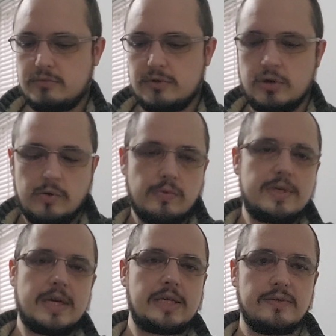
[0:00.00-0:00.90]
two
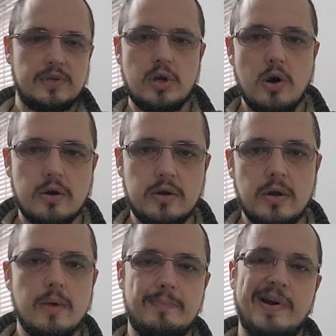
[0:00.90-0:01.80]
ticks of a tock,
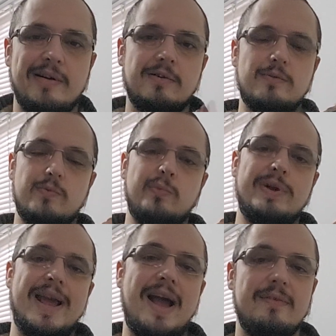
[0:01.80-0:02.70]
but
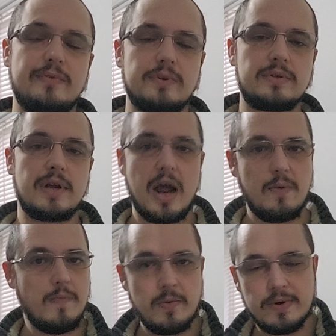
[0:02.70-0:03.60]
we haven't,
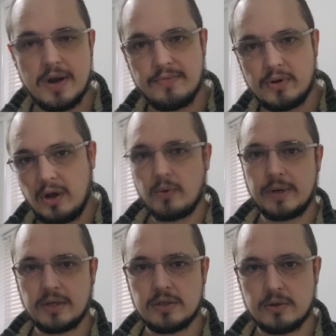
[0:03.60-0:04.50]
and we were never
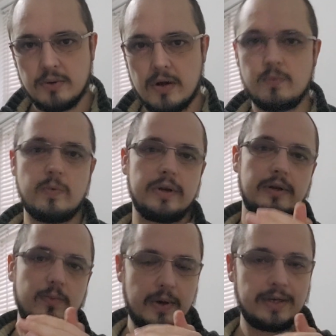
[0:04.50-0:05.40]
going to. And
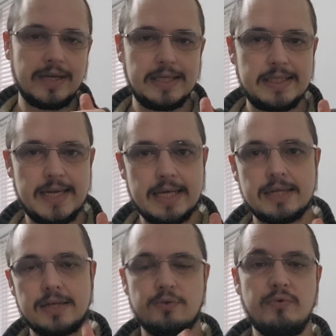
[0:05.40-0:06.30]
we, when they
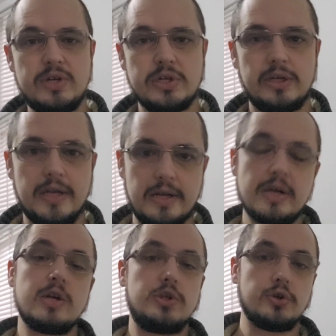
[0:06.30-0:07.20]
said originally
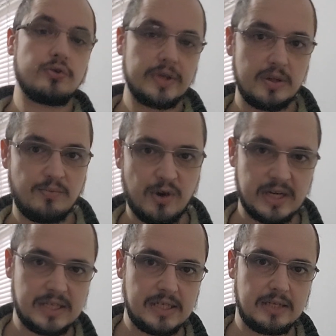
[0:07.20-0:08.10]
during the
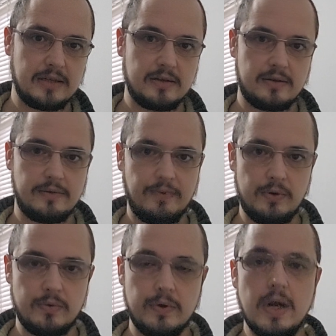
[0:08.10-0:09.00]
Brexit
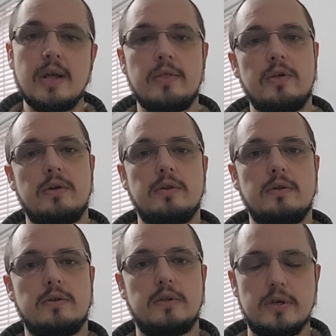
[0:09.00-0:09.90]
vote that
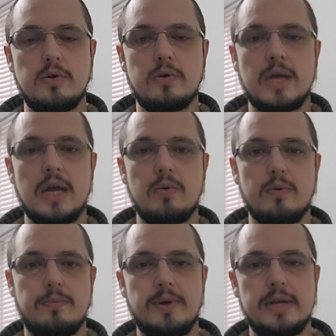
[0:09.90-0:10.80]
the UK
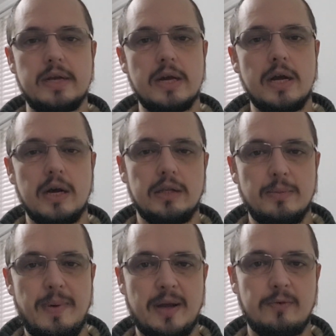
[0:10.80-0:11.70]
would be at the
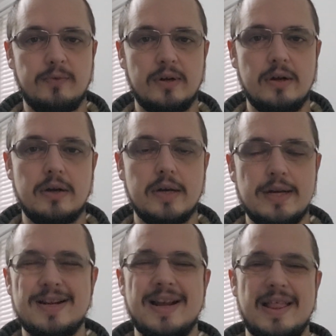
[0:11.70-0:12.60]
back of the
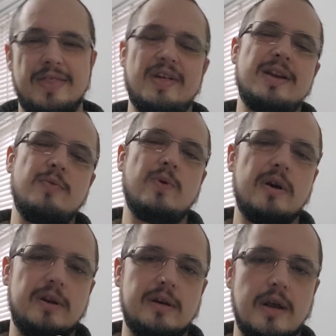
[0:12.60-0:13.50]
line, they weren't